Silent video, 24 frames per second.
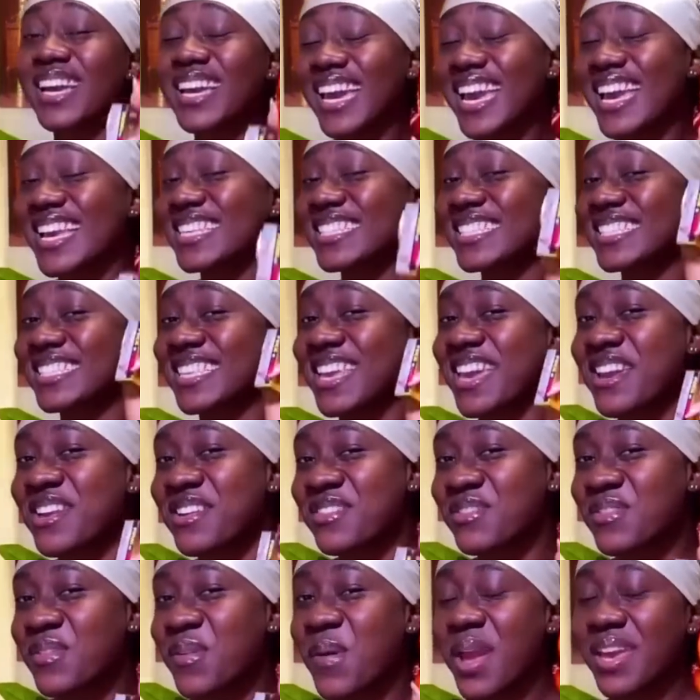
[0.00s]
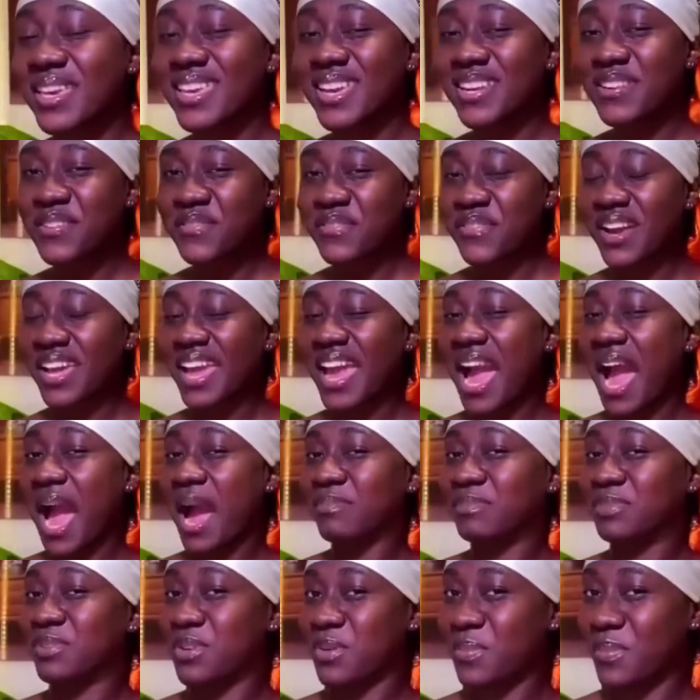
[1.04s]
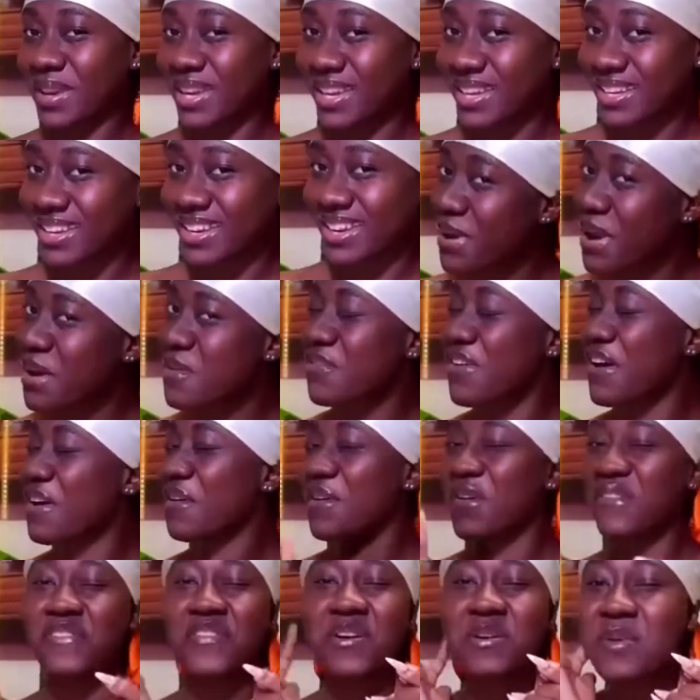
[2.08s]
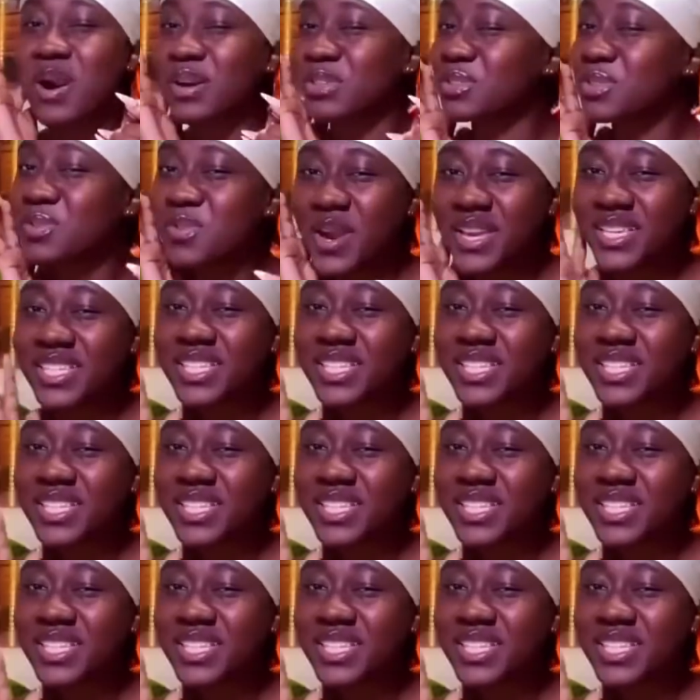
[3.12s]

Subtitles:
and stay, you know, you defy your abdomen. Then I'm for 4 hours.